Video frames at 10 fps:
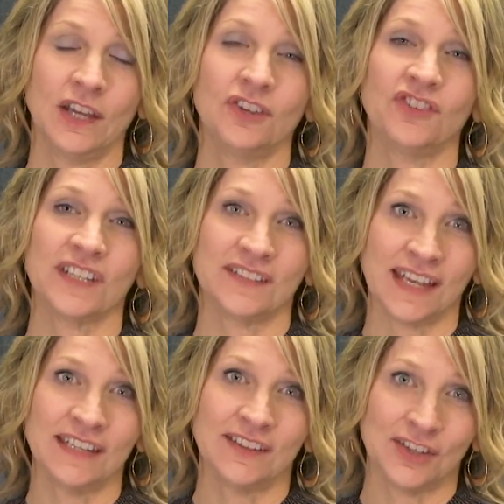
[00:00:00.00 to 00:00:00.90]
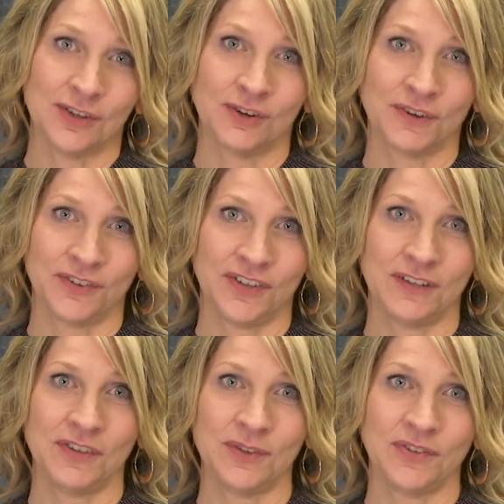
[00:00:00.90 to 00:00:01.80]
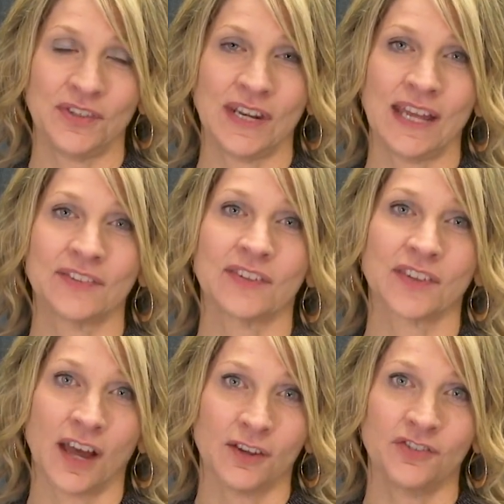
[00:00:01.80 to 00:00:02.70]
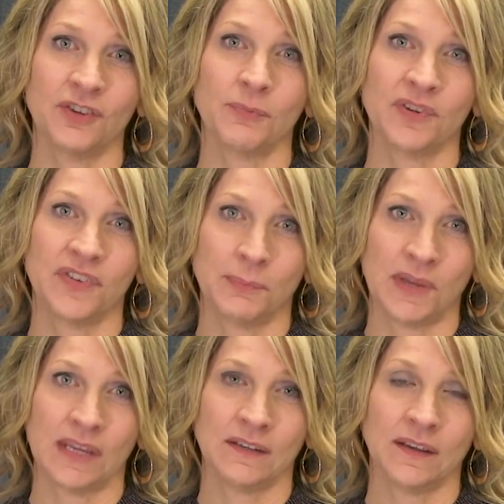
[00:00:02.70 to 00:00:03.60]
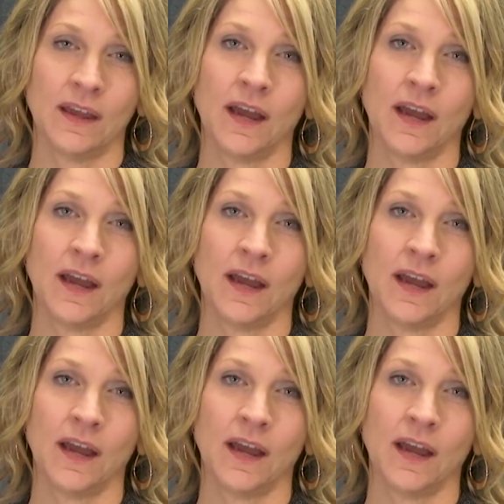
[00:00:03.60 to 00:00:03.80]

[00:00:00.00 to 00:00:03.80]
She attended the University of Houston as a scholarship recipient